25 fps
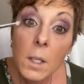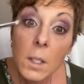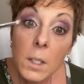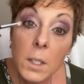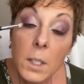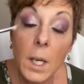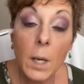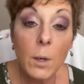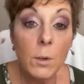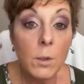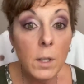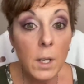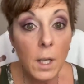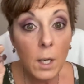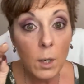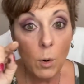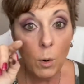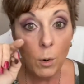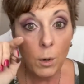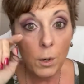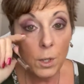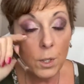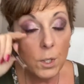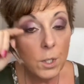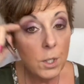to that
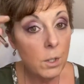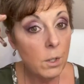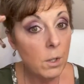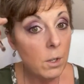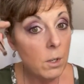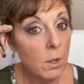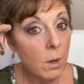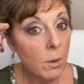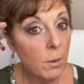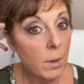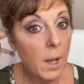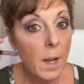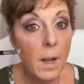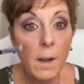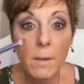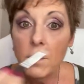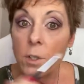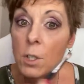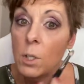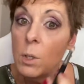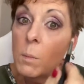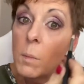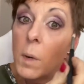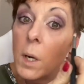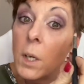corner so you don't have
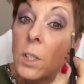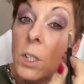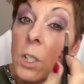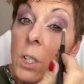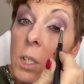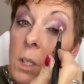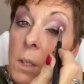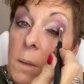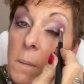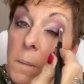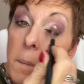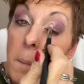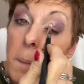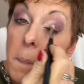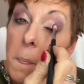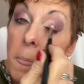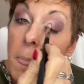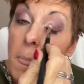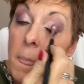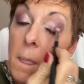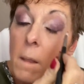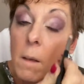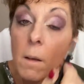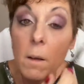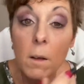too much
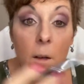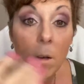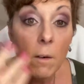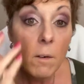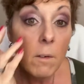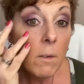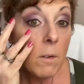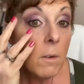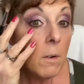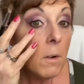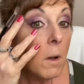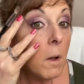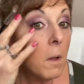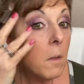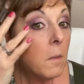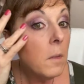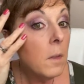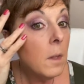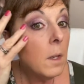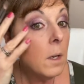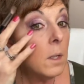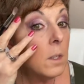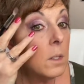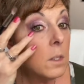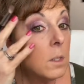
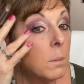that is